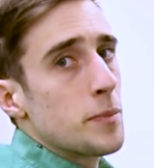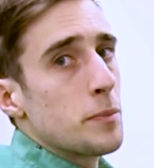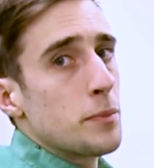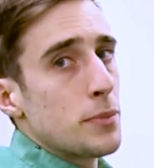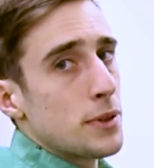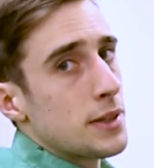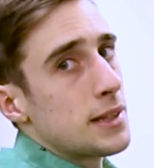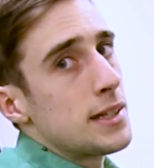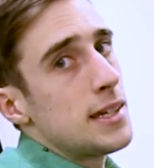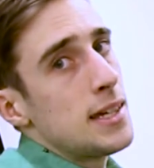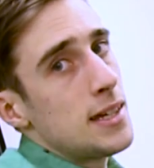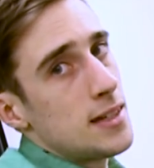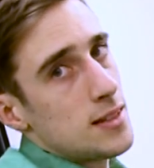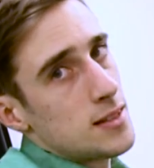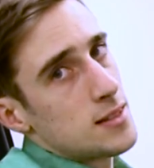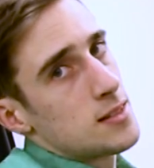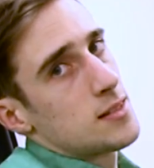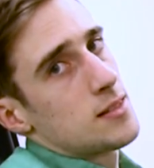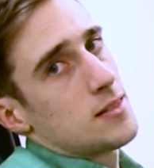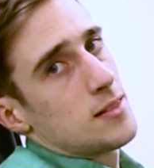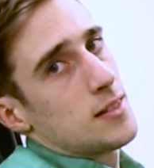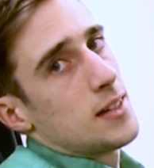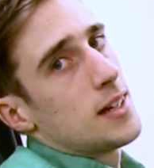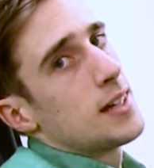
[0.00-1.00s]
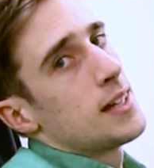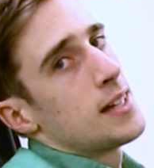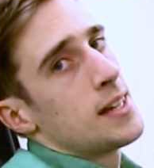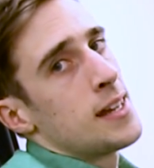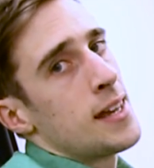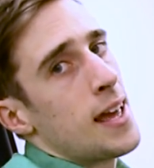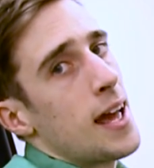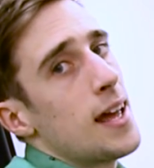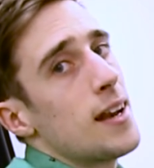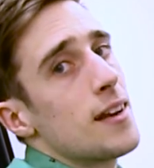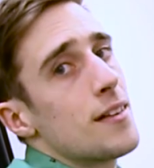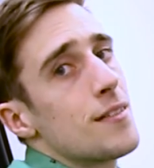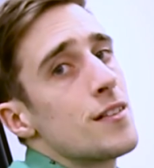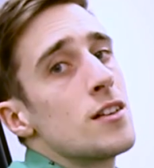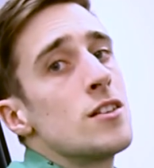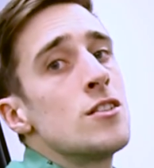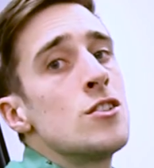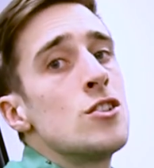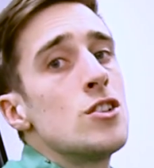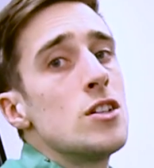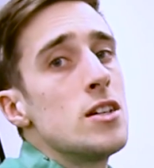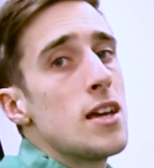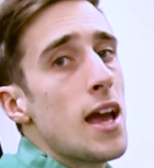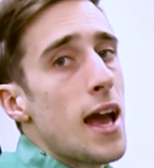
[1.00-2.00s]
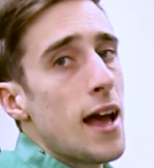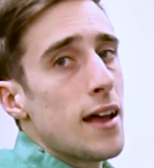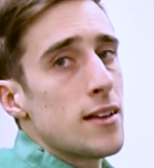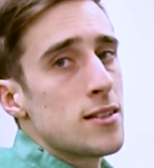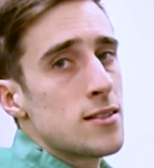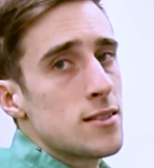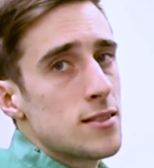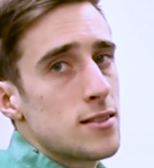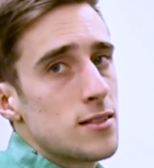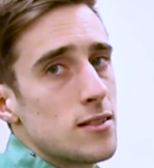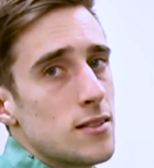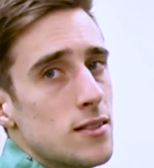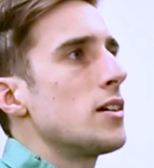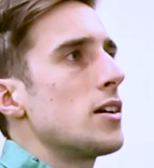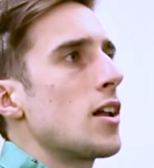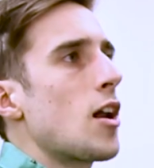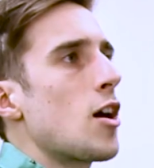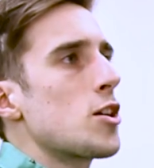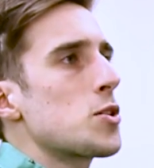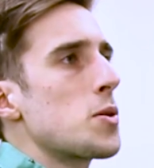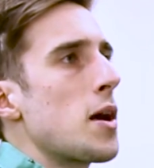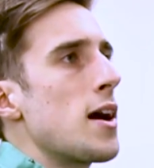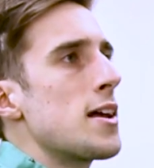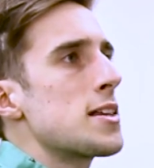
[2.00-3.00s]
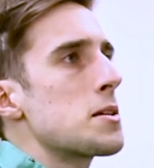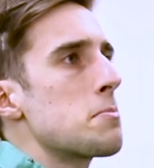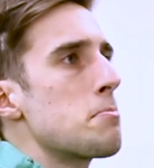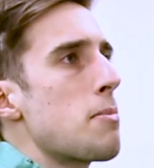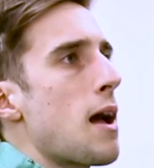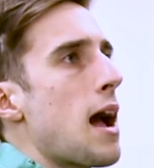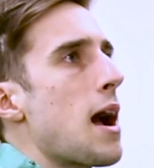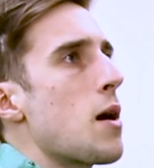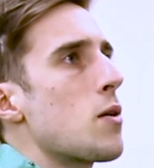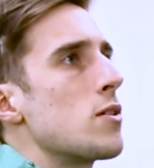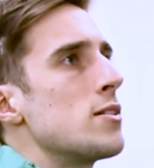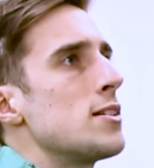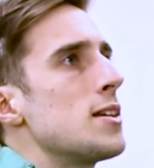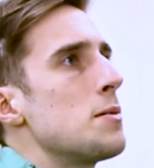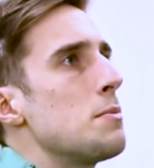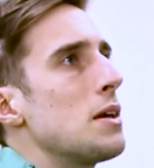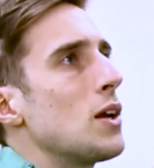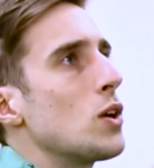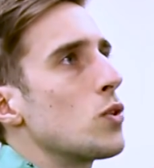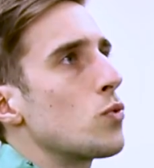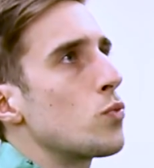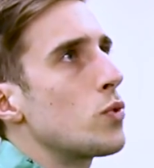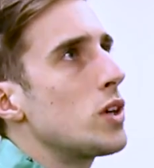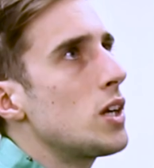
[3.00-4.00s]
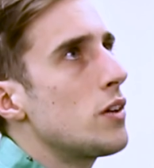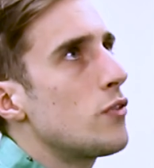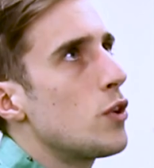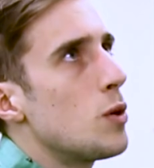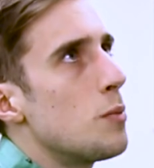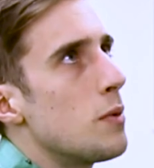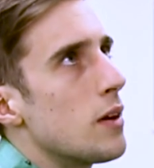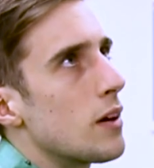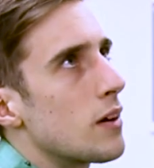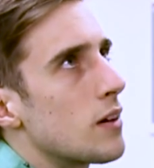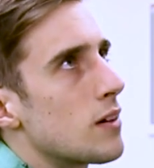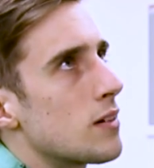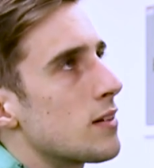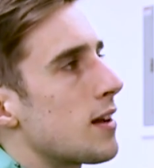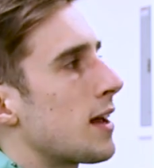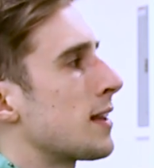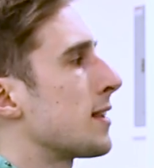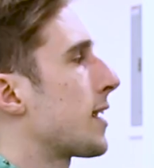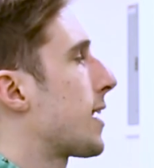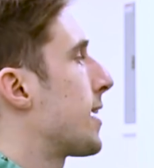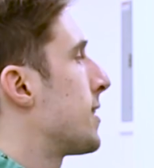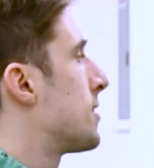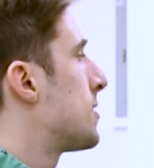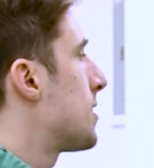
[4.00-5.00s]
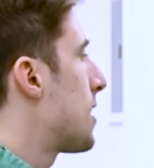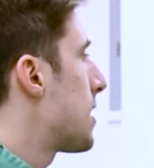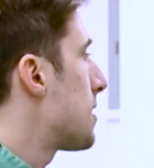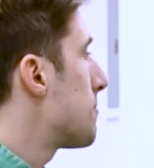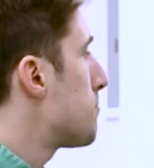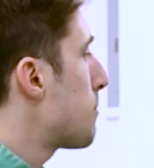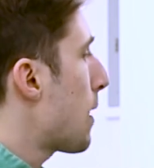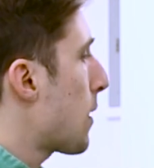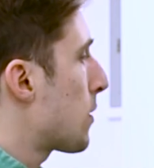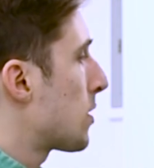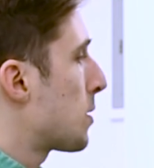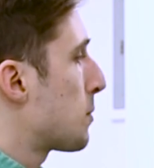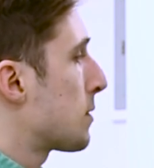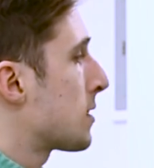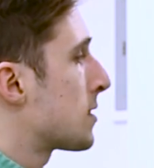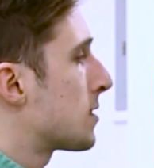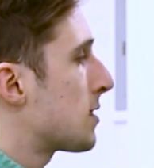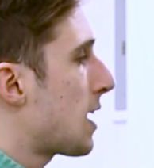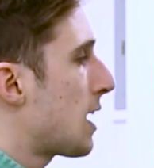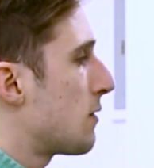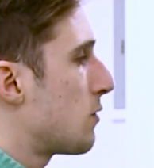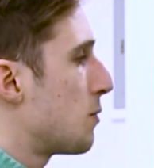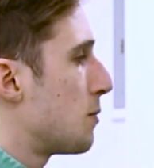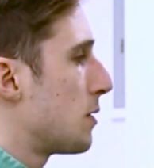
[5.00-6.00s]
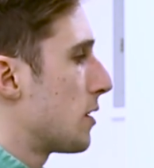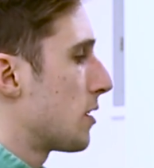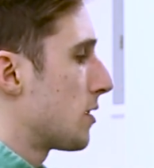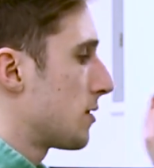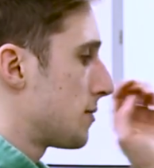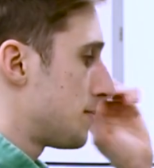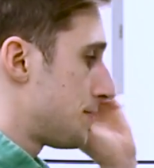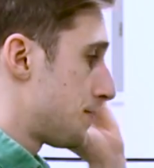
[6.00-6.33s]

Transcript: please get the GS also has a power dimming rear view mirror and like I said power dimming side view mirror